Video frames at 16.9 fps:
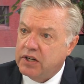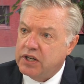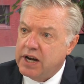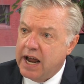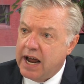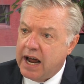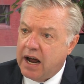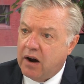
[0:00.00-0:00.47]

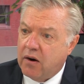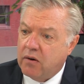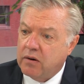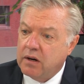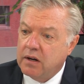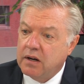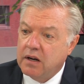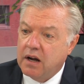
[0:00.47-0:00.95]
now
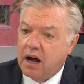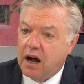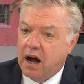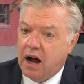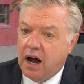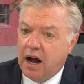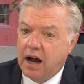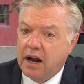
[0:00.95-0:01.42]

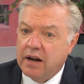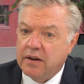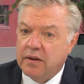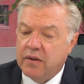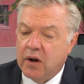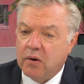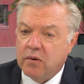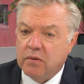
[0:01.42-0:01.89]
on
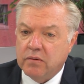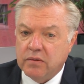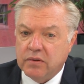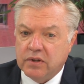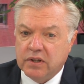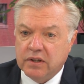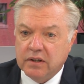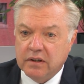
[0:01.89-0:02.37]

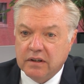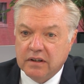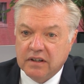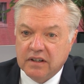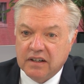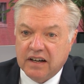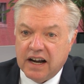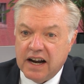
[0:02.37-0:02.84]
those
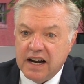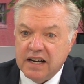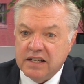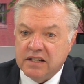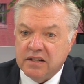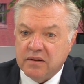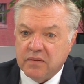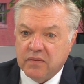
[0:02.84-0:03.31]
kinds
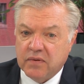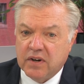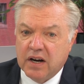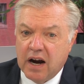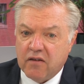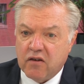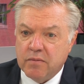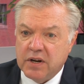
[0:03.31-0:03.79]
of
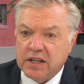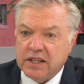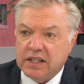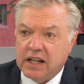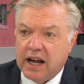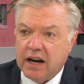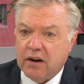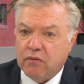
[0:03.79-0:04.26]
governments
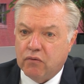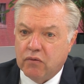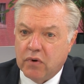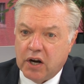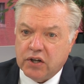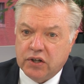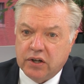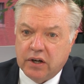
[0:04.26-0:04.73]
like
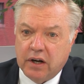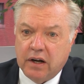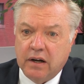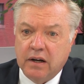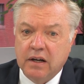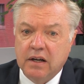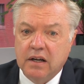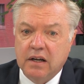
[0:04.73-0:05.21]
Russia
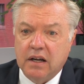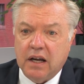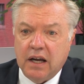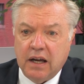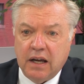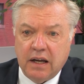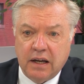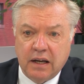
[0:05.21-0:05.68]

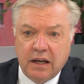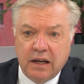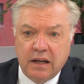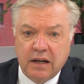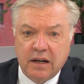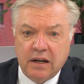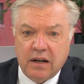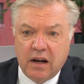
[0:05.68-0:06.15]

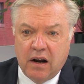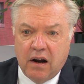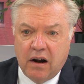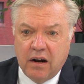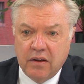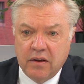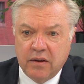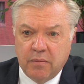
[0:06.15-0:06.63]
and
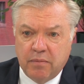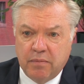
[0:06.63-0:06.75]
on